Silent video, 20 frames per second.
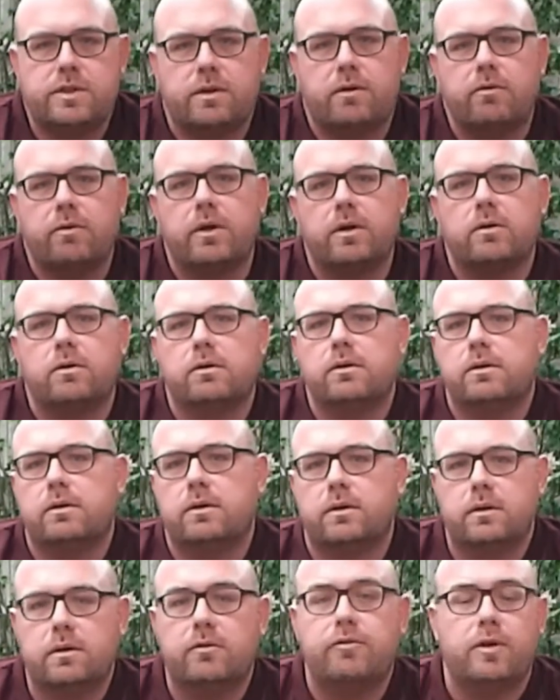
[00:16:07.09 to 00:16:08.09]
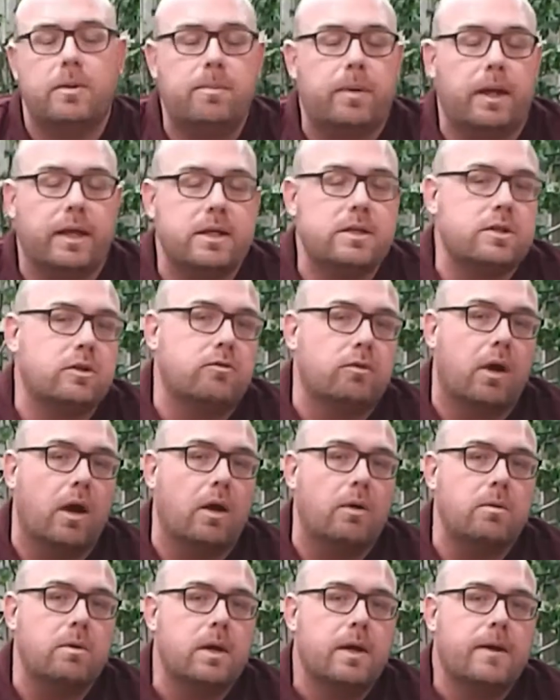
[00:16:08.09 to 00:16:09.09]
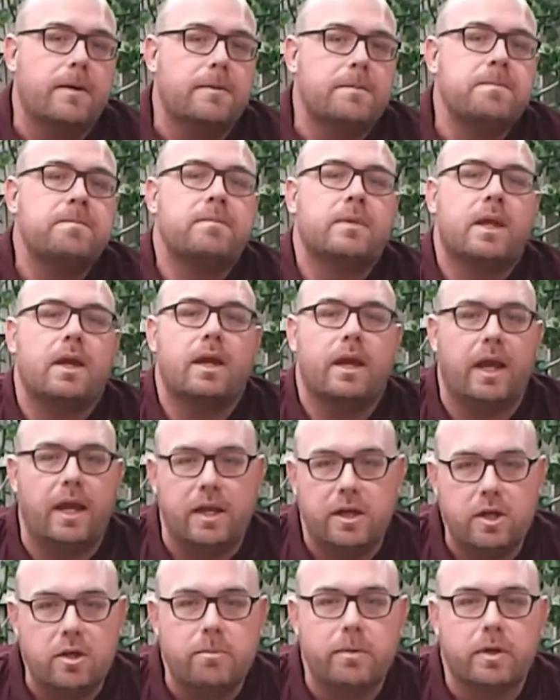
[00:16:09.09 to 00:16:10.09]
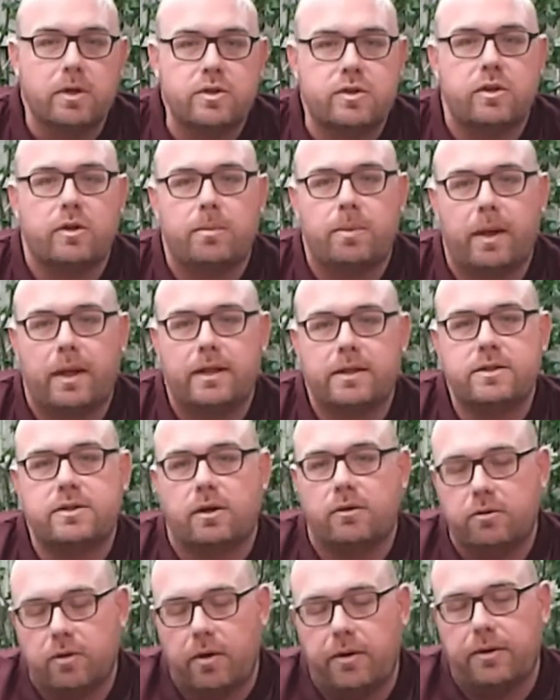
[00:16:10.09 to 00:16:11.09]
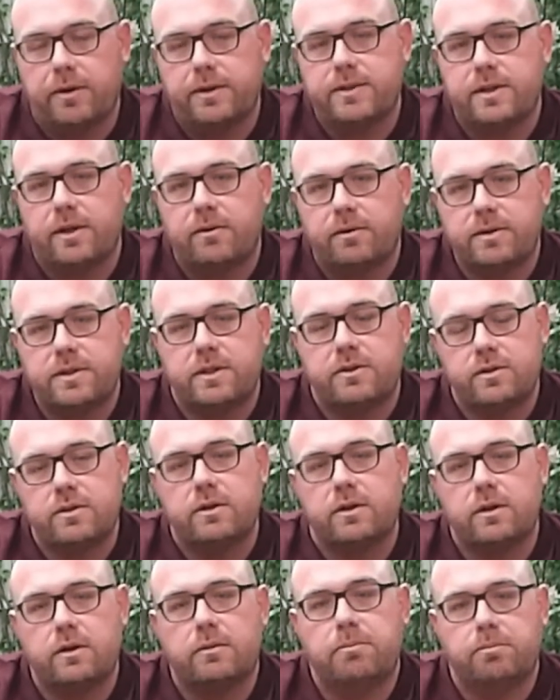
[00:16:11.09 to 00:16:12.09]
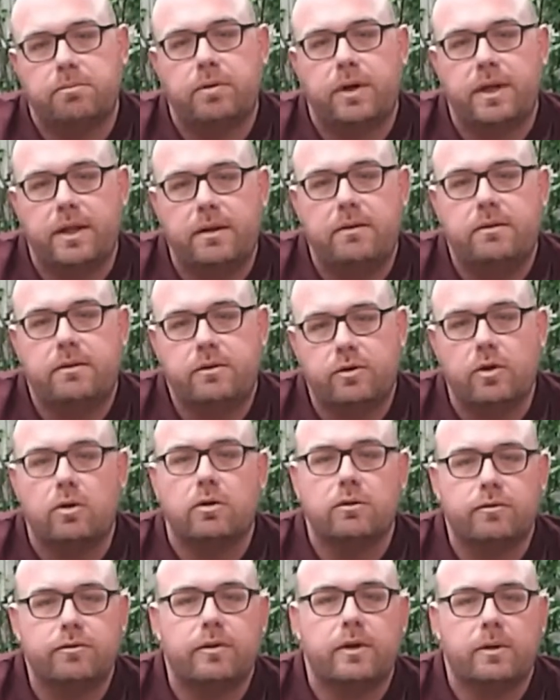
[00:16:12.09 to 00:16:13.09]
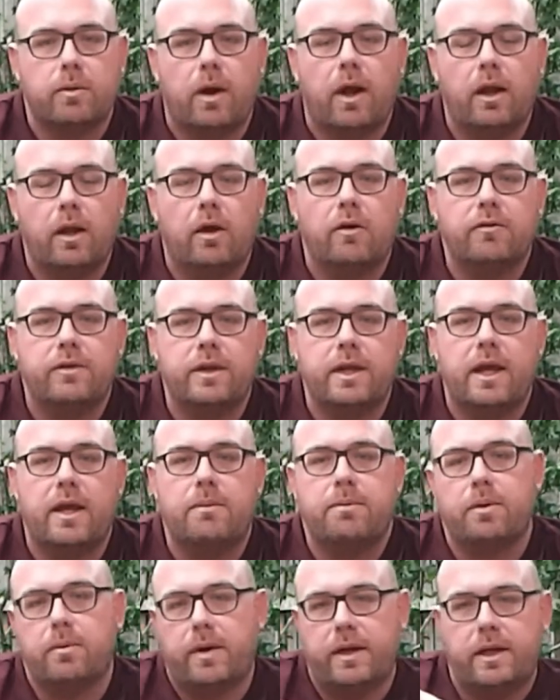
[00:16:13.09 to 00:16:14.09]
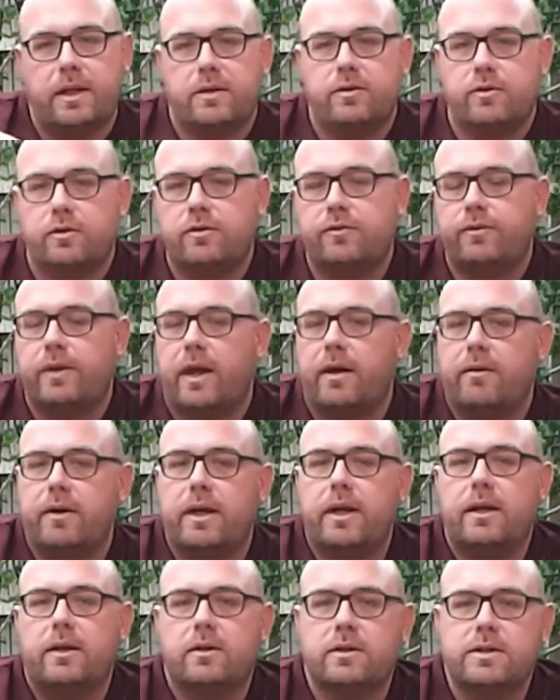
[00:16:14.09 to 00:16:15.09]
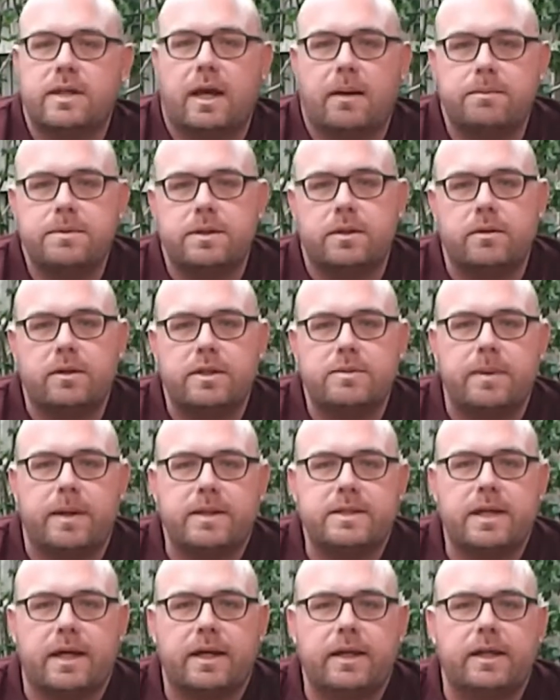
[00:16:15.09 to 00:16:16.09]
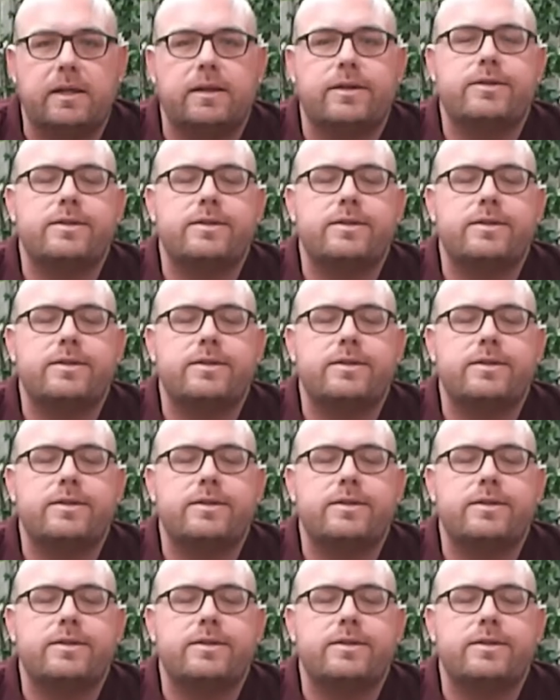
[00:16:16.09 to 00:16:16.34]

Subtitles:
So a real lovely plant to grow in and amongst other plants. Don't grow it on its own because it does look pretty dull for quite a lot of the year, but when it does flower it looks absolutely spectacular.